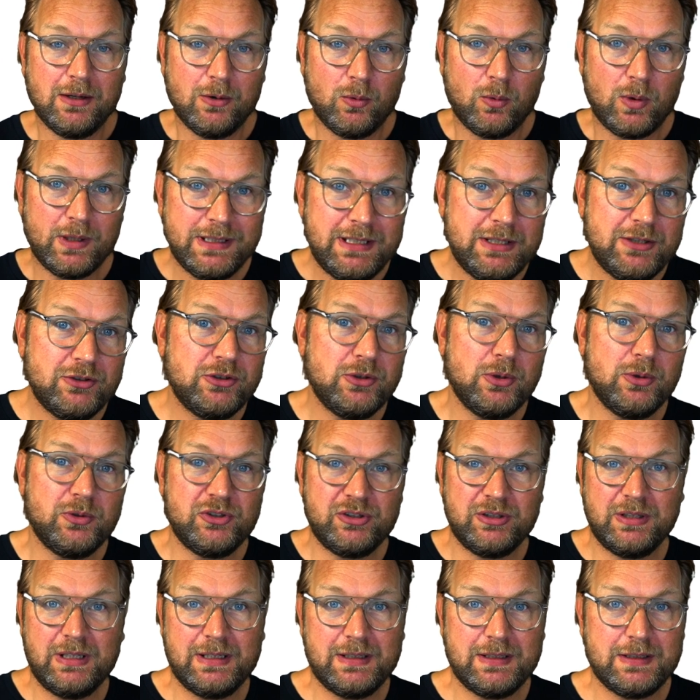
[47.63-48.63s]
what he's
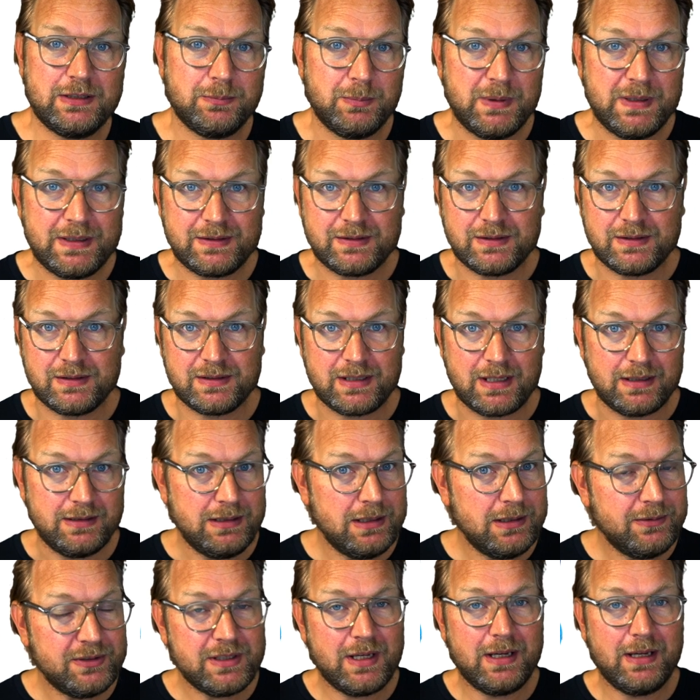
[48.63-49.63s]
using in his business. And
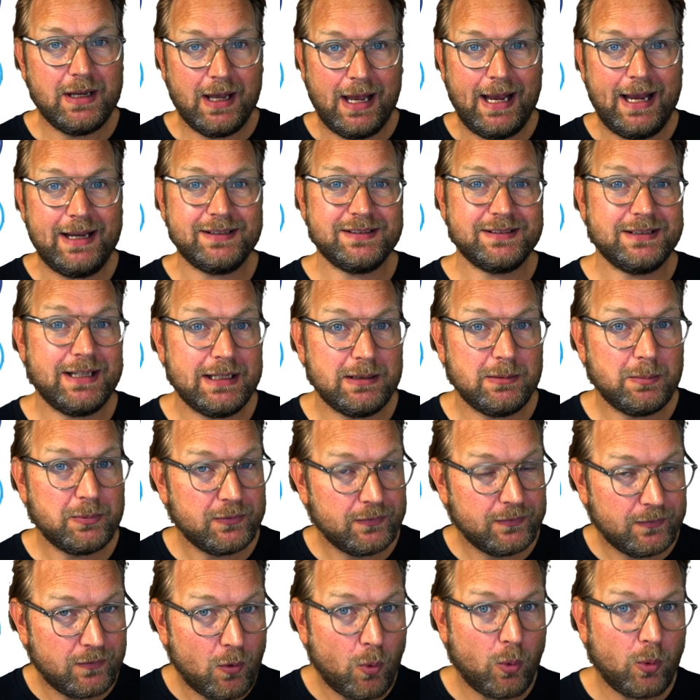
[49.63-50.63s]
he has set up
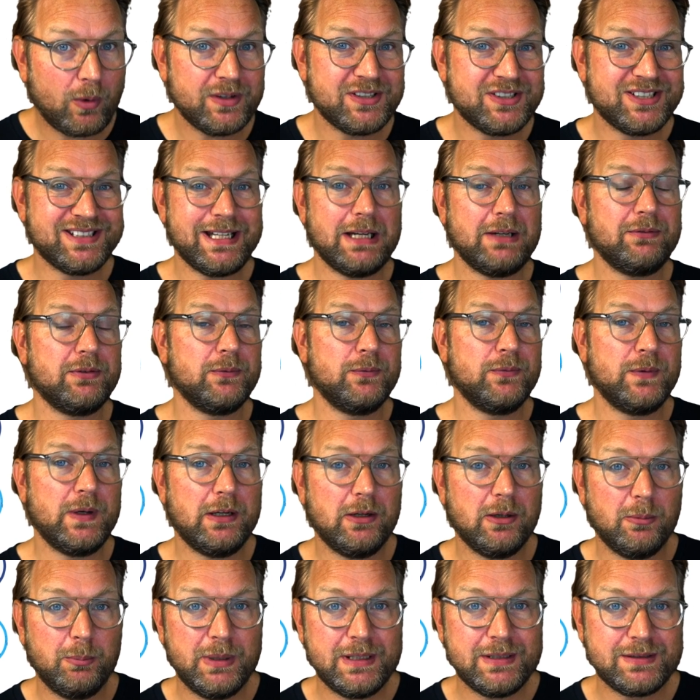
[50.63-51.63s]
four seven
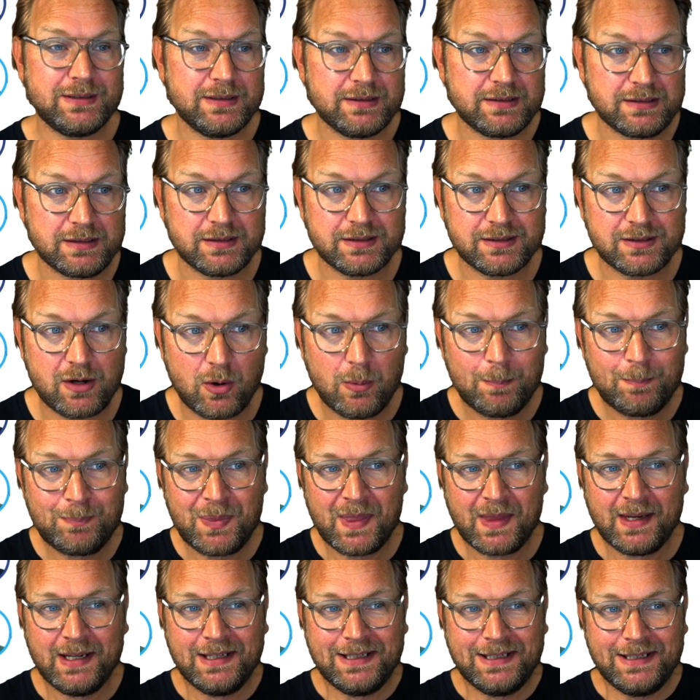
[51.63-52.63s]
figure businesses. So
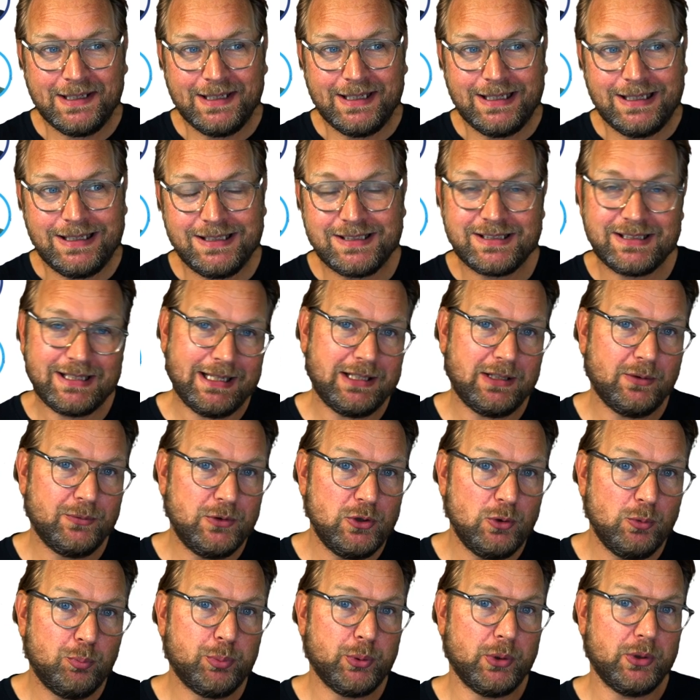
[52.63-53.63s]
instead of
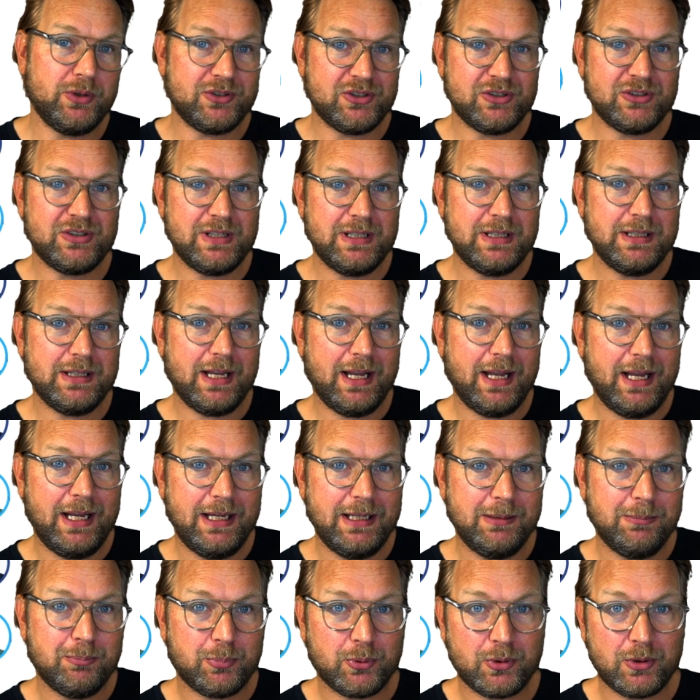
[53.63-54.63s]
you purchasing
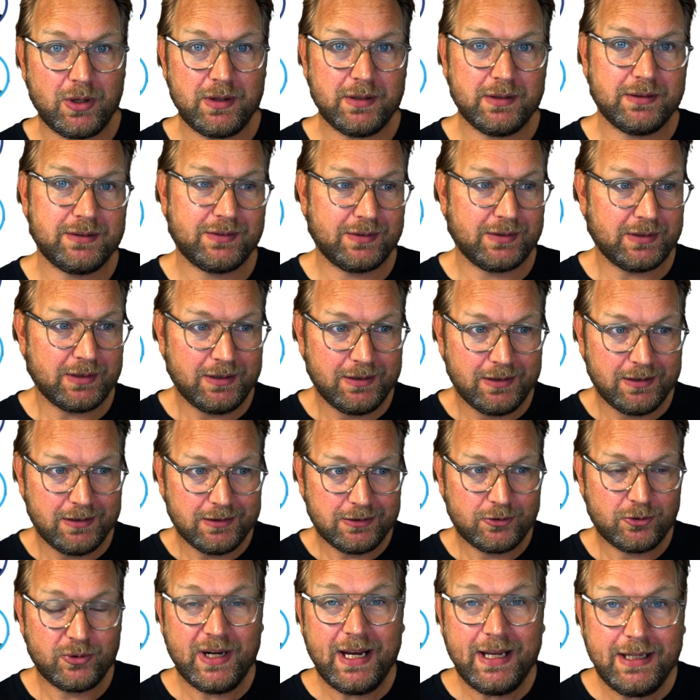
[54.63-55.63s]
a product
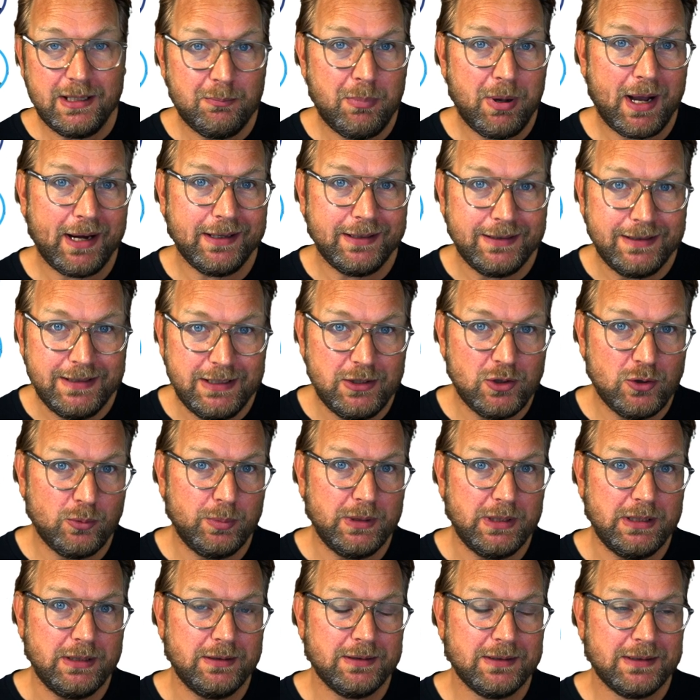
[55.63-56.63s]
created by a
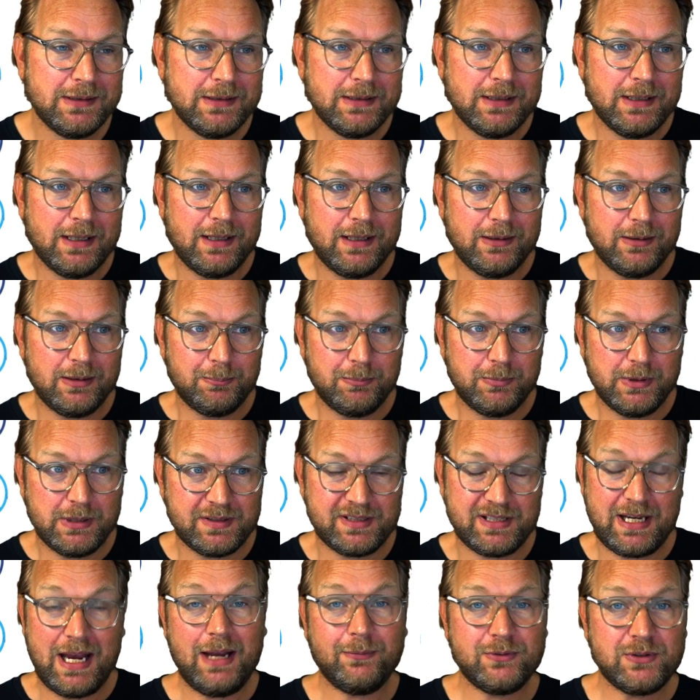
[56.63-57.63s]
newbie, uh,
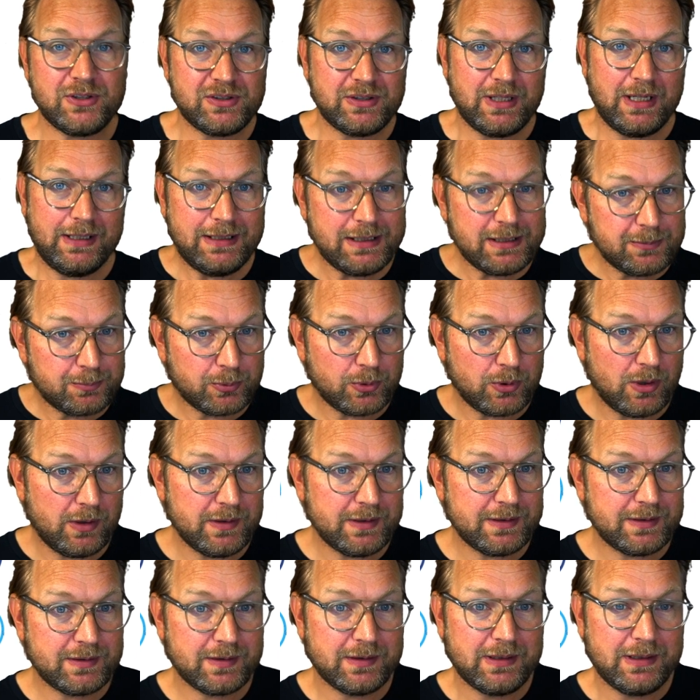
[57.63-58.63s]
because I have to say this
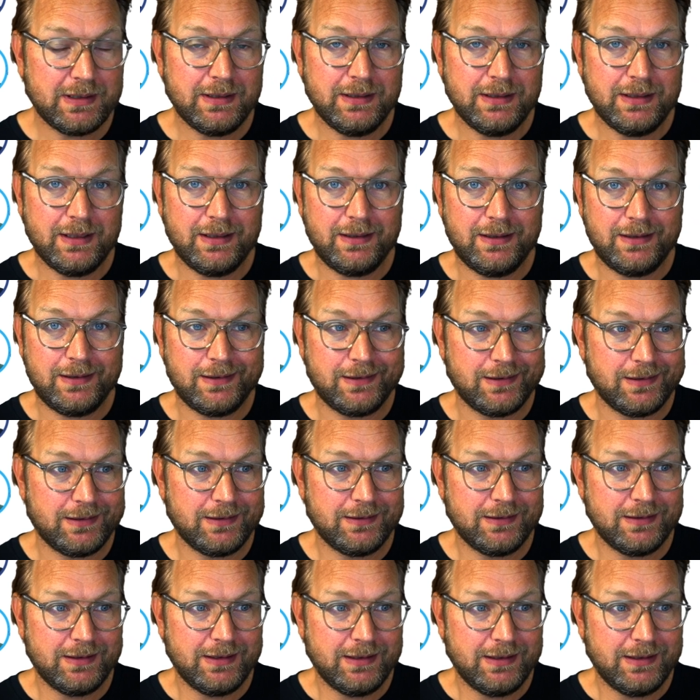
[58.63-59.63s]
product uh,